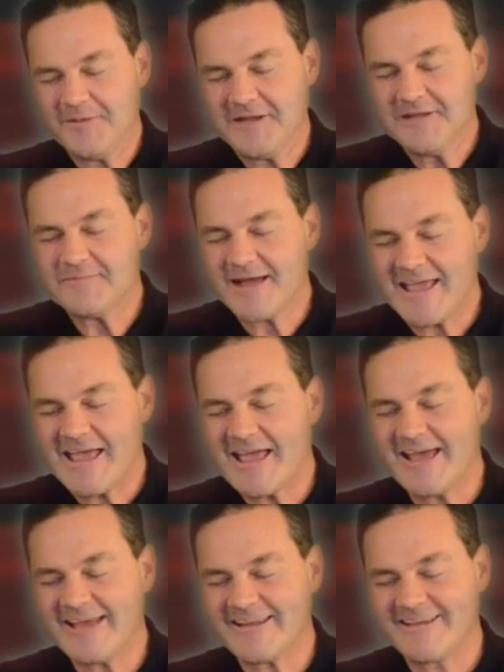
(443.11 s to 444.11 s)
it in my
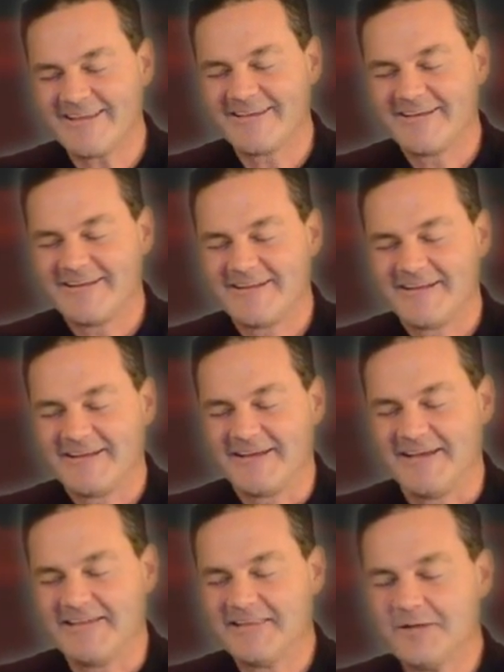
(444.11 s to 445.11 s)
hand,
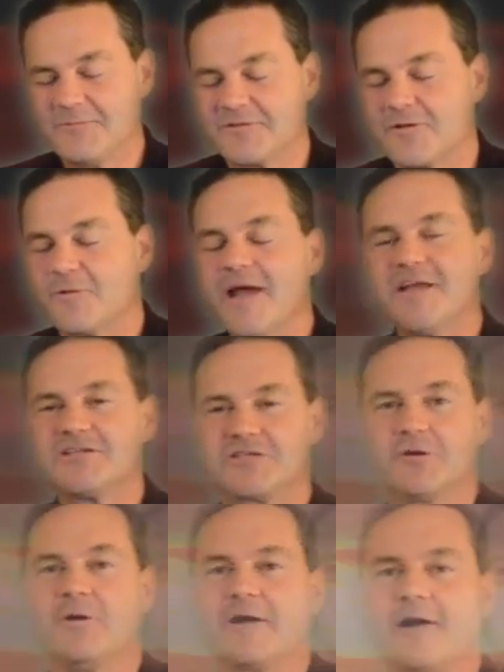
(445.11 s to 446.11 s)
and then with great
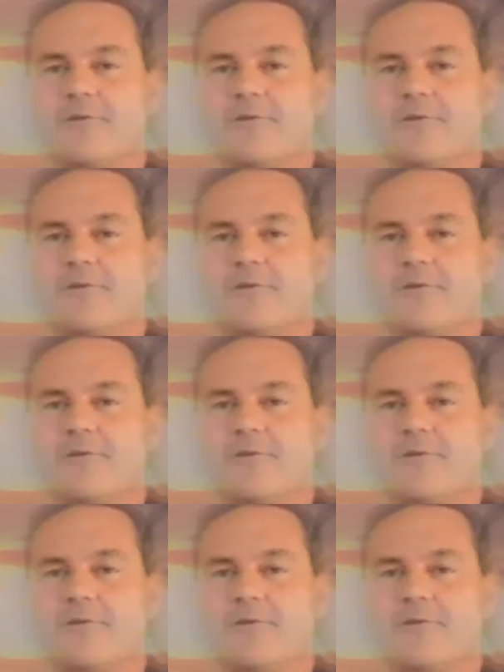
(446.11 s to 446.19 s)
joy I